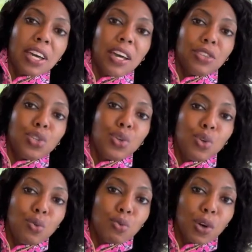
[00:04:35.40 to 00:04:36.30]
got
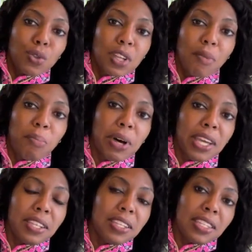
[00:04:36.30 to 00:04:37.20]
two rows of
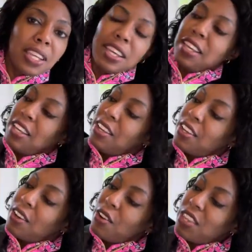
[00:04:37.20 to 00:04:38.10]
buttons
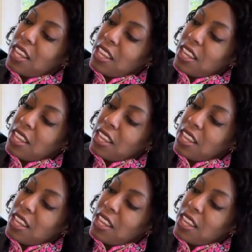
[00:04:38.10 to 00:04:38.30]
on the